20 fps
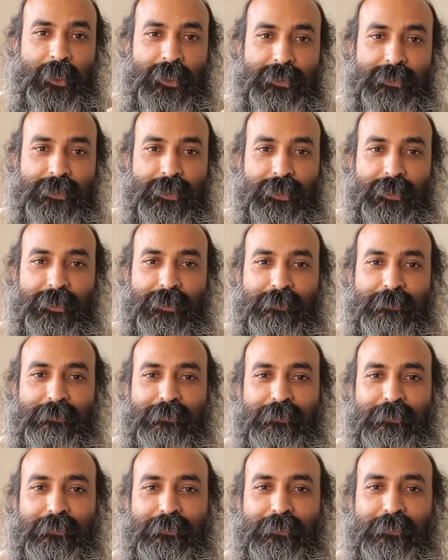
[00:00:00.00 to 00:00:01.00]
asking?
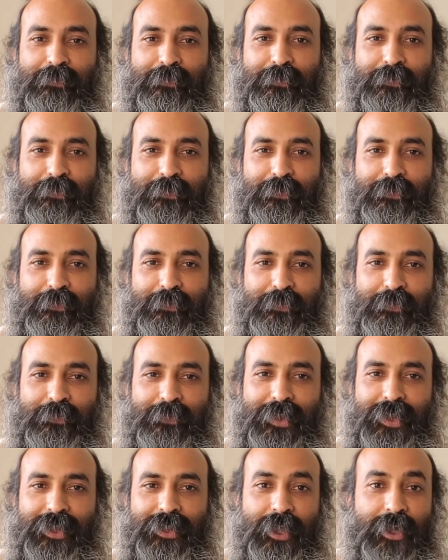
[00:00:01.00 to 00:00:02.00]

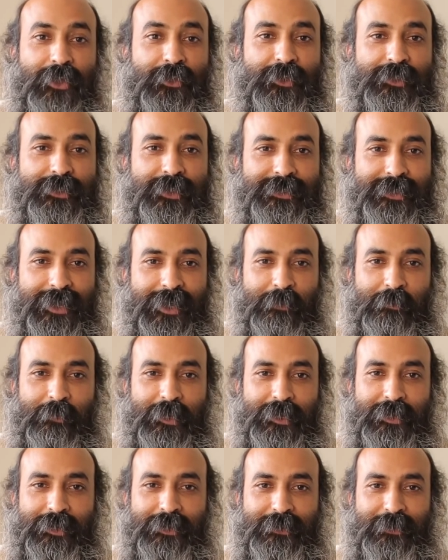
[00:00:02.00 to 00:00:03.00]
Like this
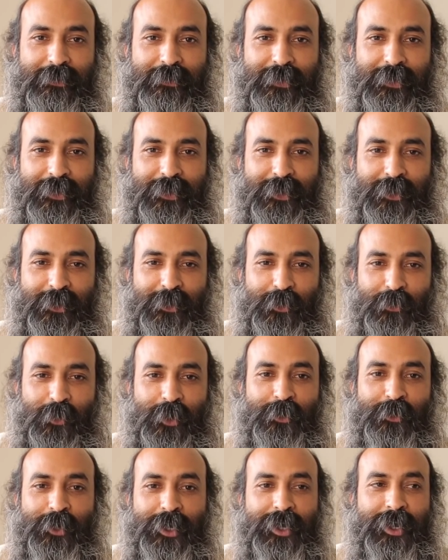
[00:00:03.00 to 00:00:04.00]
assignment, you
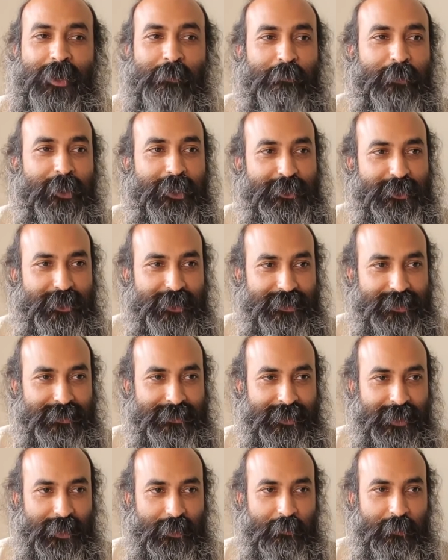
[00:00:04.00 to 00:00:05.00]
want to accomplish this
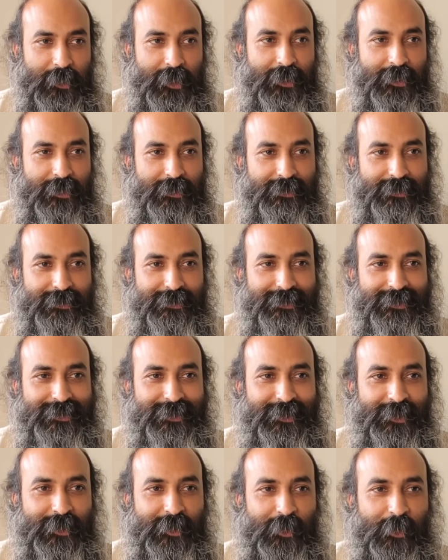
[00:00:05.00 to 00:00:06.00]
assignment.
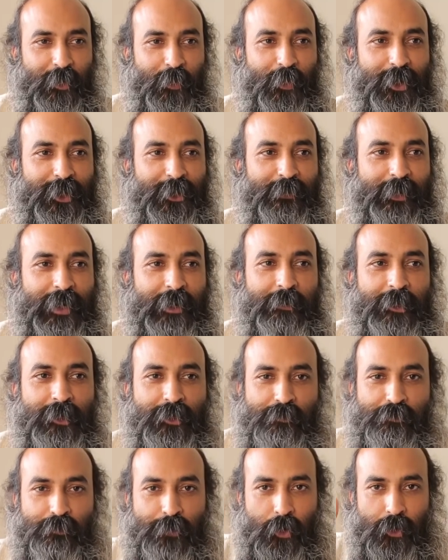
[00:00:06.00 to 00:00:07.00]
Will you be able
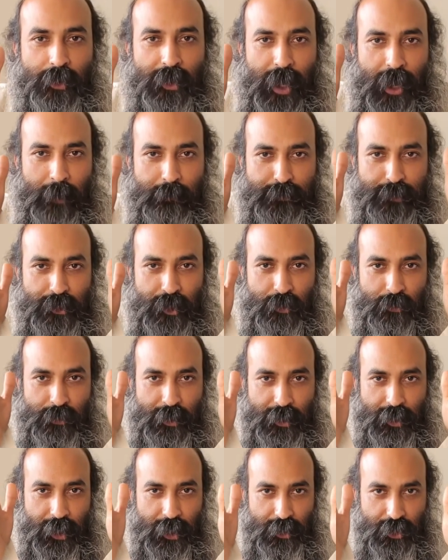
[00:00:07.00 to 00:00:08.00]
to pour
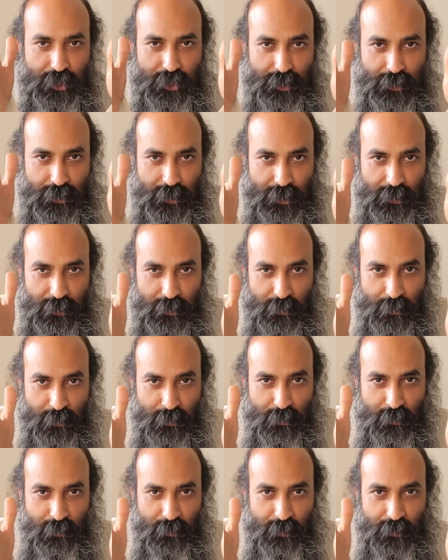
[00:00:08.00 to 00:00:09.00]
absolute attention
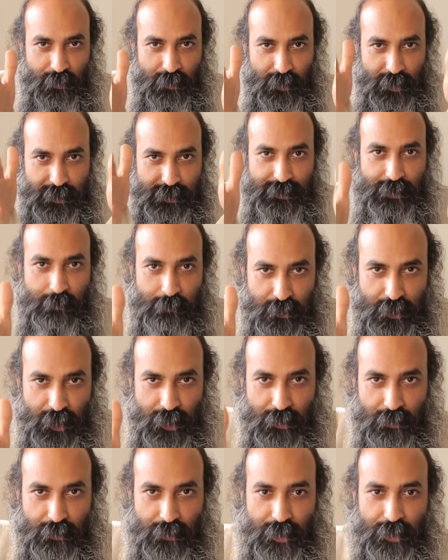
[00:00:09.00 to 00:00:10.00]
into this
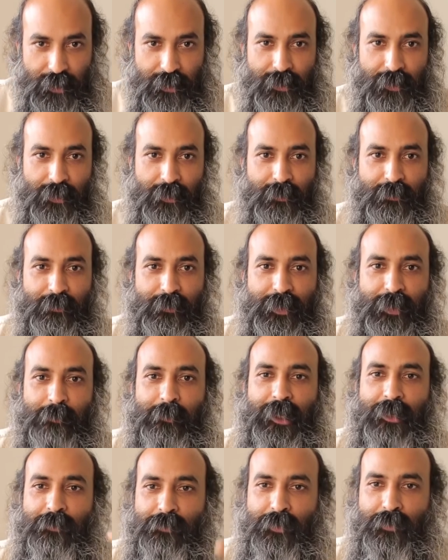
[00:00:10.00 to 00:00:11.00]
subject right now? Let
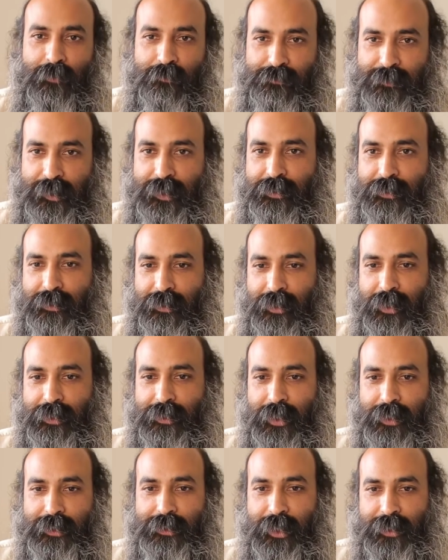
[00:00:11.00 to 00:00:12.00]
me give you,
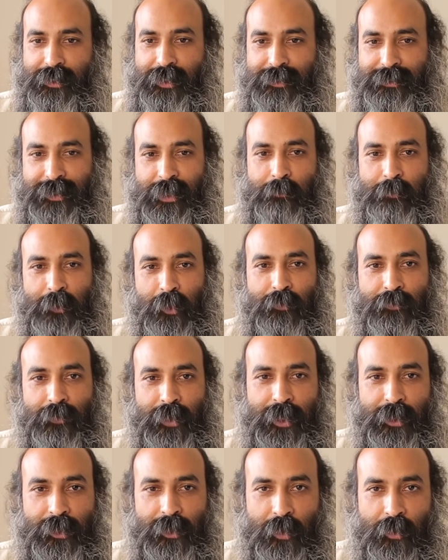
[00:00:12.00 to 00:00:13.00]
let's take the example of
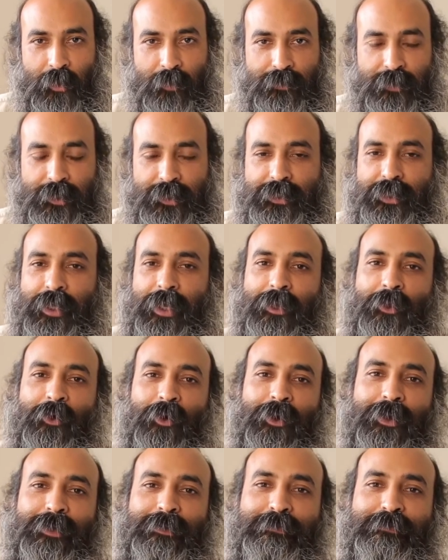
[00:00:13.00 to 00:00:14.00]
right now of this
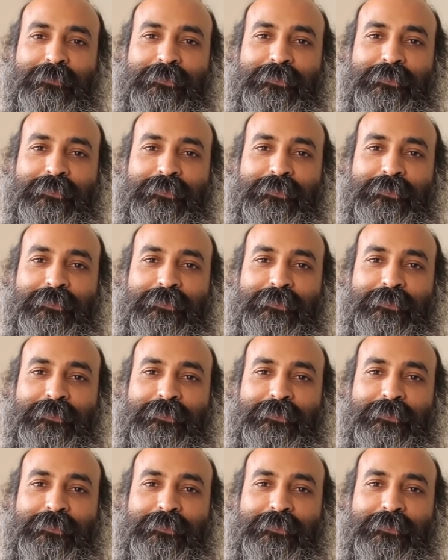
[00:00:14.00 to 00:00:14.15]
dialogue.